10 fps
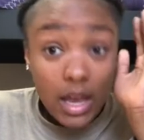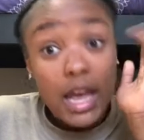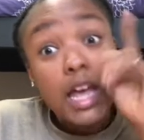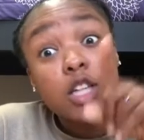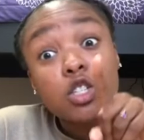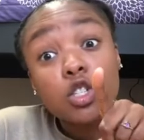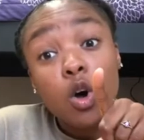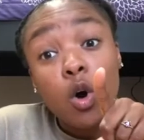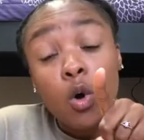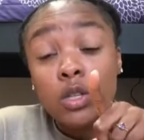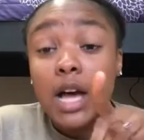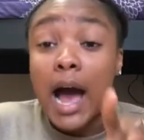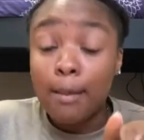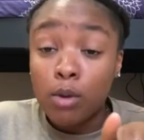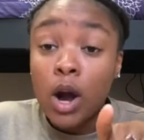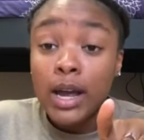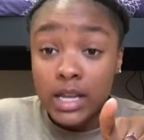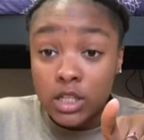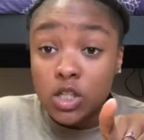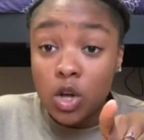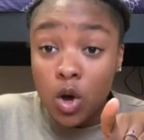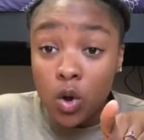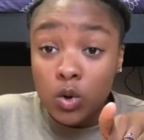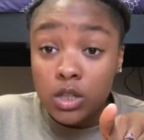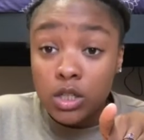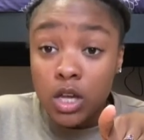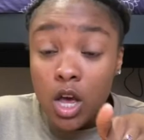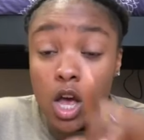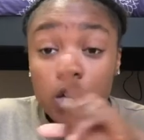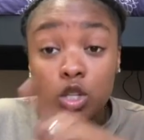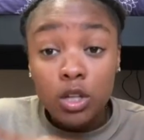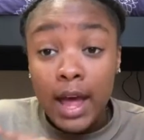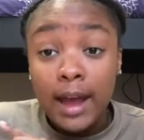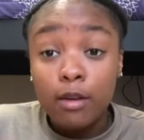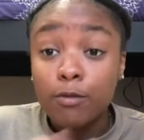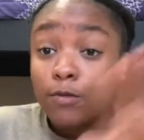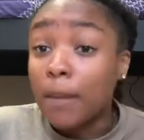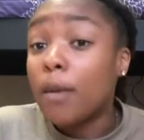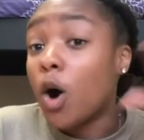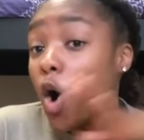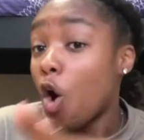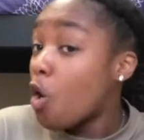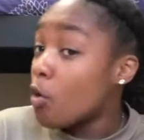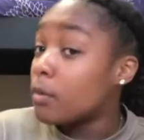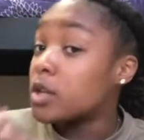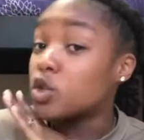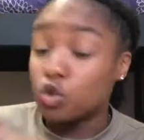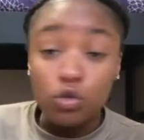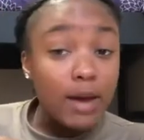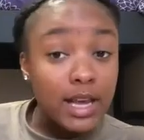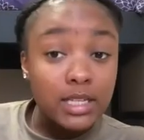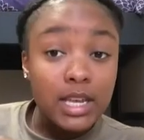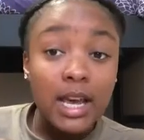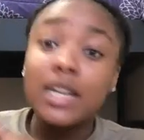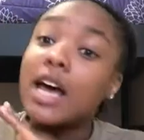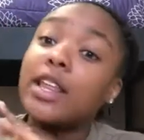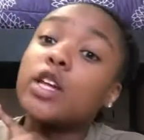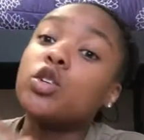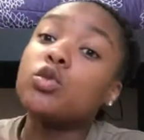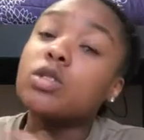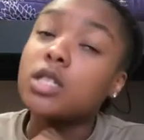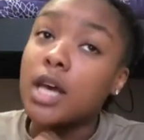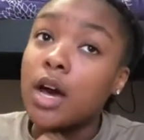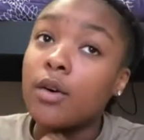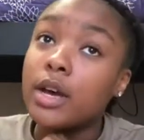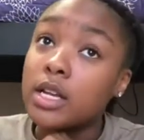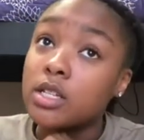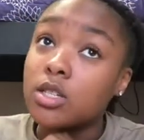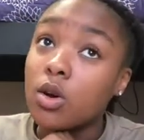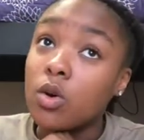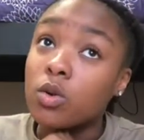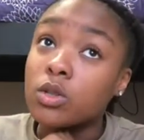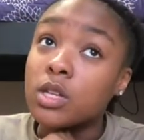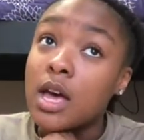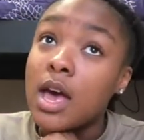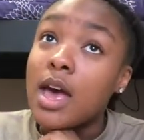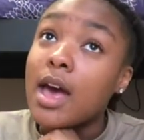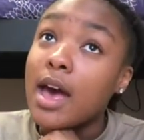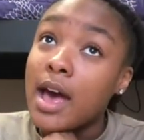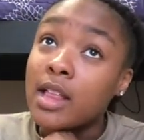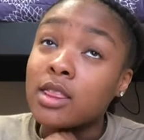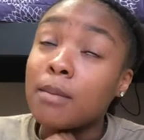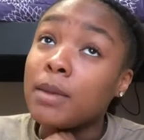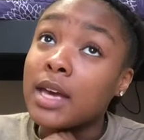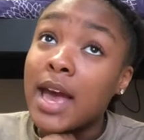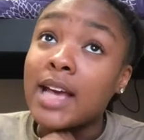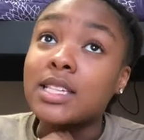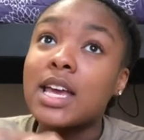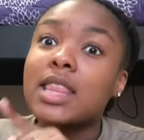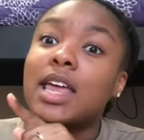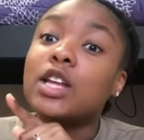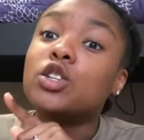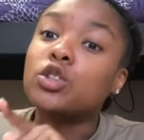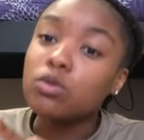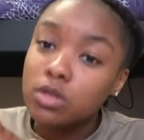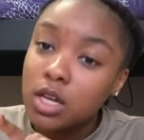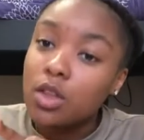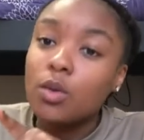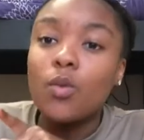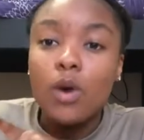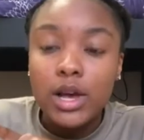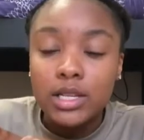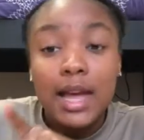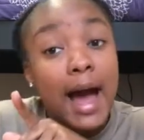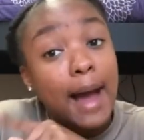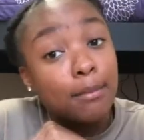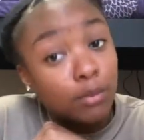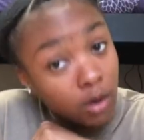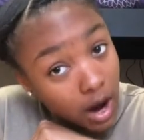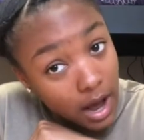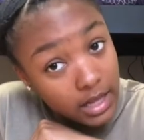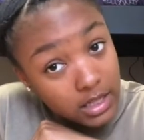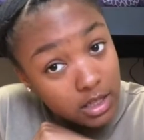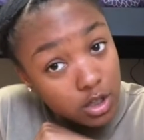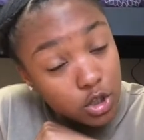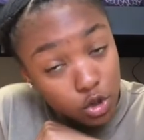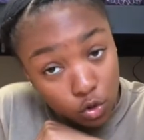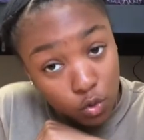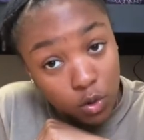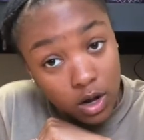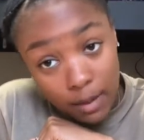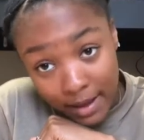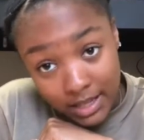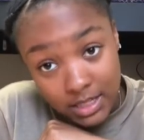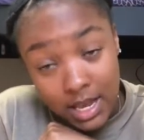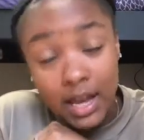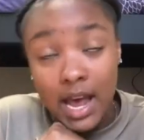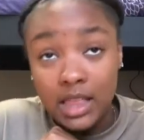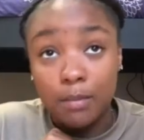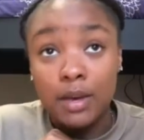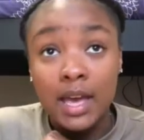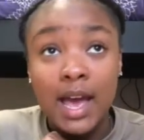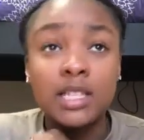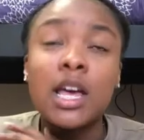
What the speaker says: Insoles. I brought insoles like from home to basic. Now they do sell insoles at the BX, and they do sell the ones that I brought to a basic at the PX,